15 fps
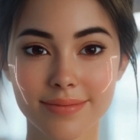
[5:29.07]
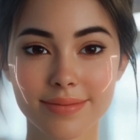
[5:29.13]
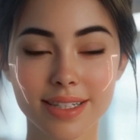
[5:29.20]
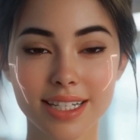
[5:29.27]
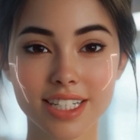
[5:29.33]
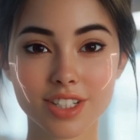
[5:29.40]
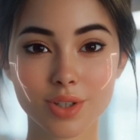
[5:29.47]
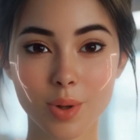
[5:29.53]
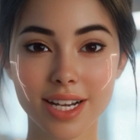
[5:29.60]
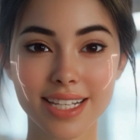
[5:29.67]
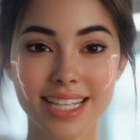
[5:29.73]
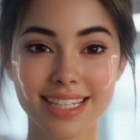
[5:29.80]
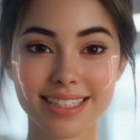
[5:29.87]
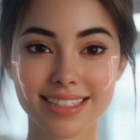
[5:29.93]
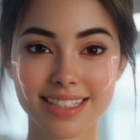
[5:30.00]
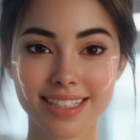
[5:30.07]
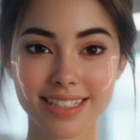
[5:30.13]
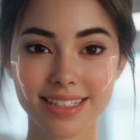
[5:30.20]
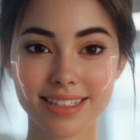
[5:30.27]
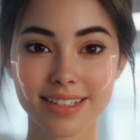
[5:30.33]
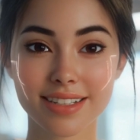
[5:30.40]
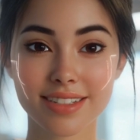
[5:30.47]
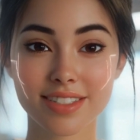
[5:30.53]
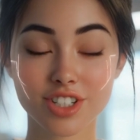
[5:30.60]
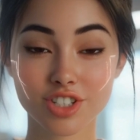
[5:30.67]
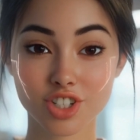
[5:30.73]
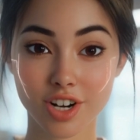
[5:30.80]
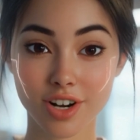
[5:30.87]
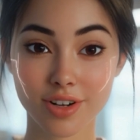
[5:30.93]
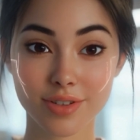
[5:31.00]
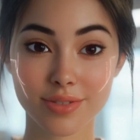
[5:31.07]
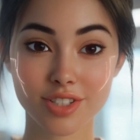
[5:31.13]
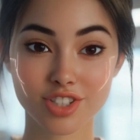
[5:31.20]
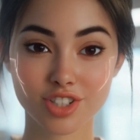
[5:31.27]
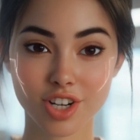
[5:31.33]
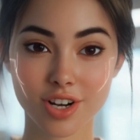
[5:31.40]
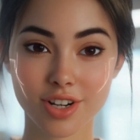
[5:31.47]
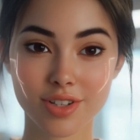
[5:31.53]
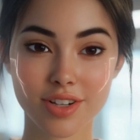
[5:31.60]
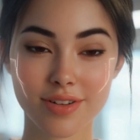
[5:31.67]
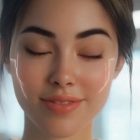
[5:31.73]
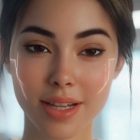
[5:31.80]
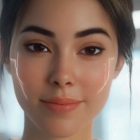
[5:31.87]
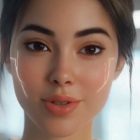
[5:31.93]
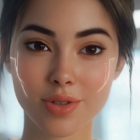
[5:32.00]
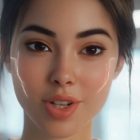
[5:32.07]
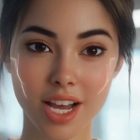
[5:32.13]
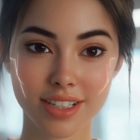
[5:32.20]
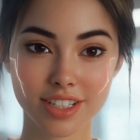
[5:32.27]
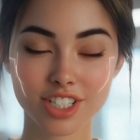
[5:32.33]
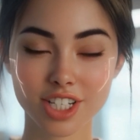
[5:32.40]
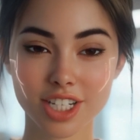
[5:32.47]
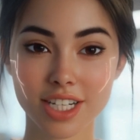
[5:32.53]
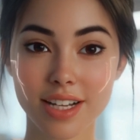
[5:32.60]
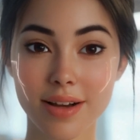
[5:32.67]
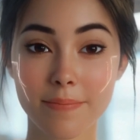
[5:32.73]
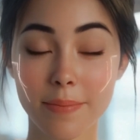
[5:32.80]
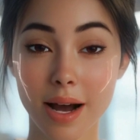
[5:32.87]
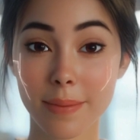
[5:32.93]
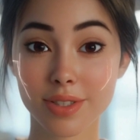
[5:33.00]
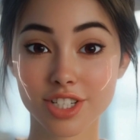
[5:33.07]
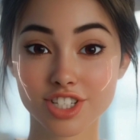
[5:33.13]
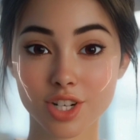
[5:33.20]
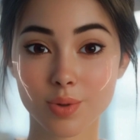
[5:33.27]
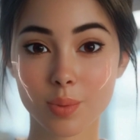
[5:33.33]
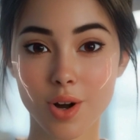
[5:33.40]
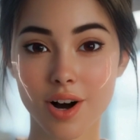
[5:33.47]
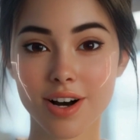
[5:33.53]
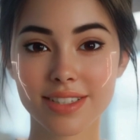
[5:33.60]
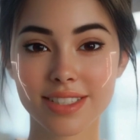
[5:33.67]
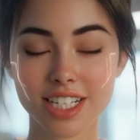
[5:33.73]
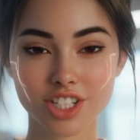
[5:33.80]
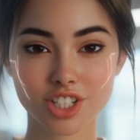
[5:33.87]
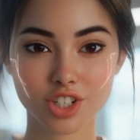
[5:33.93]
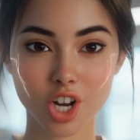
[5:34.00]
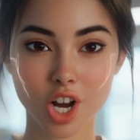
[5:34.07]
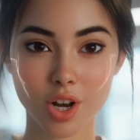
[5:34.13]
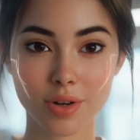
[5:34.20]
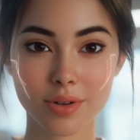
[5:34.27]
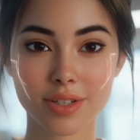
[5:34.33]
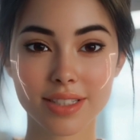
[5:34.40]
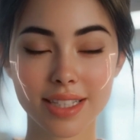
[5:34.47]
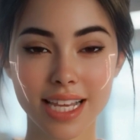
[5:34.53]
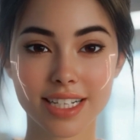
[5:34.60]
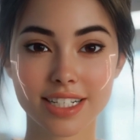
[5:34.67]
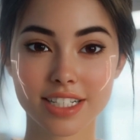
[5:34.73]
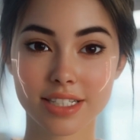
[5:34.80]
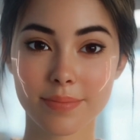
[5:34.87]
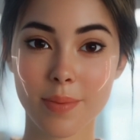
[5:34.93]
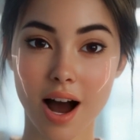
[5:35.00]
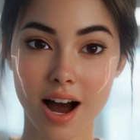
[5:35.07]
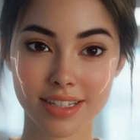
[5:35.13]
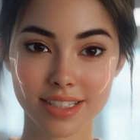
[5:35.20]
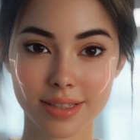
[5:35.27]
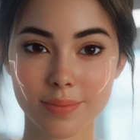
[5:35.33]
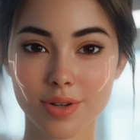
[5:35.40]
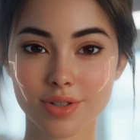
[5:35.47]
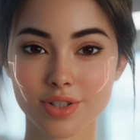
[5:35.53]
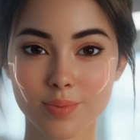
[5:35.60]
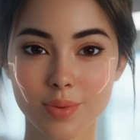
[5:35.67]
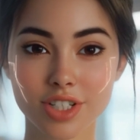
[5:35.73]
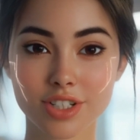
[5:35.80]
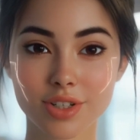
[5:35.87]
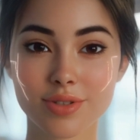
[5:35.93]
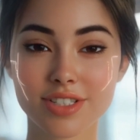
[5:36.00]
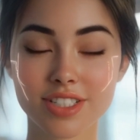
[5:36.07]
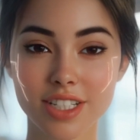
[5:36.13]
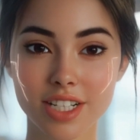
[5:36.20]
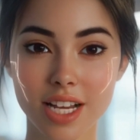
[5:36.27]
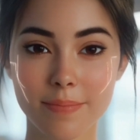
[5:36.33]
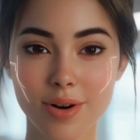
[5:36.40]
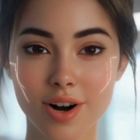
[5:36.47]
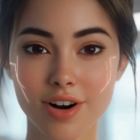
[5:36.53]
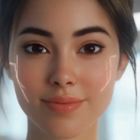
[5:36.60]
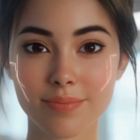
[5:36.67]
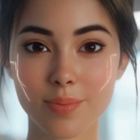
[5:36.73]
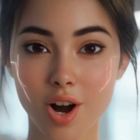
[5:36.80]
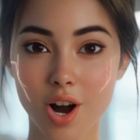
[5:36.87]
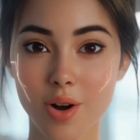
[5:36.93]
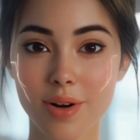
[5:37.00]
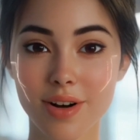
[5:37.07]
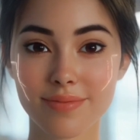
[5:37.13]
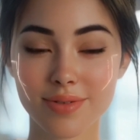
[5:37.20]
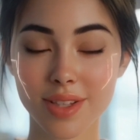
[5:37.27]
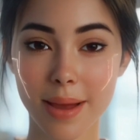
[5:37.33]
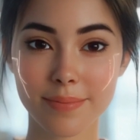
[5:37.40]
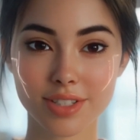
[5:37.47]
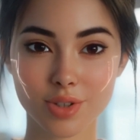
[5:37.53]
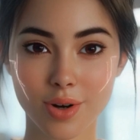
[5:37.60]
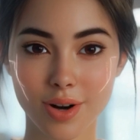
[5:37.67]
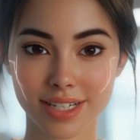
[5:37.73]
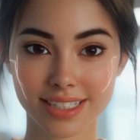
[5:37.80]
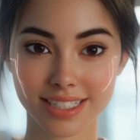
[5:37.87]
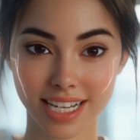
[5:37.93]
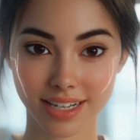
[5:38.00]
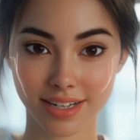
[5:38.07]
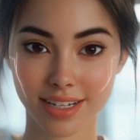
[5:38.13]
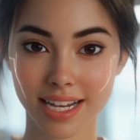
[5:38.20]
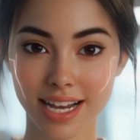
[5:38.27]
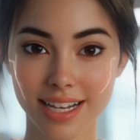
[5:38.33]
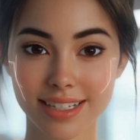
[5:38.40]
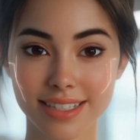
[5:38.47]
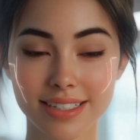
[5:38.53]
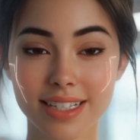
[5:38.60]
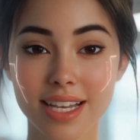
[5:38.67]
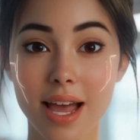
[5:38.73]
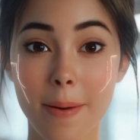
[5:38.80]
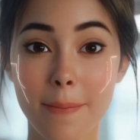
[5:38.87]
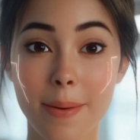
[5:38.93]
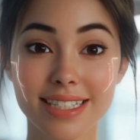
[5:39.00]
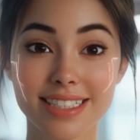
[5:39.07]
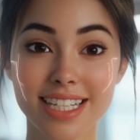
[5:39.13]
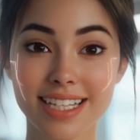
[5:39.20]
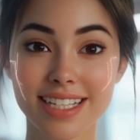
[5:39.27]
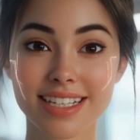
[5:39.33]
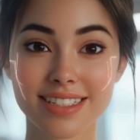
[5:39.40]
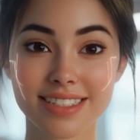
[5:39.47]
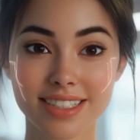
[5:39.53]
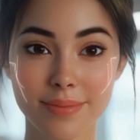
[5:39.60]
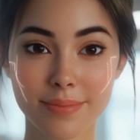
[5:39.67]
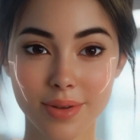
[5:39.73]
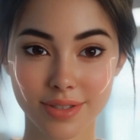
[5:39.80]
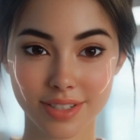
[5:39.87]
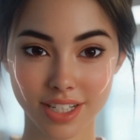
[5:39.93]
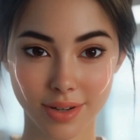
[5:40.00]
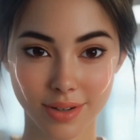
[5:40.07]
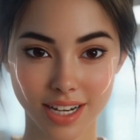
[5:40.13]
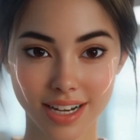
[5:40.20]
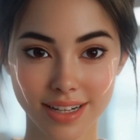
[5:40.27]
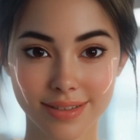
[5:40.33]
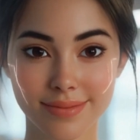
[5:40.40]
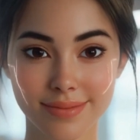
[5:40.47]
In 2018, the Journal of Immunology published a work that showed that it is possible to reduce the number of pro-inflammatory cytokines by taking a simple soda.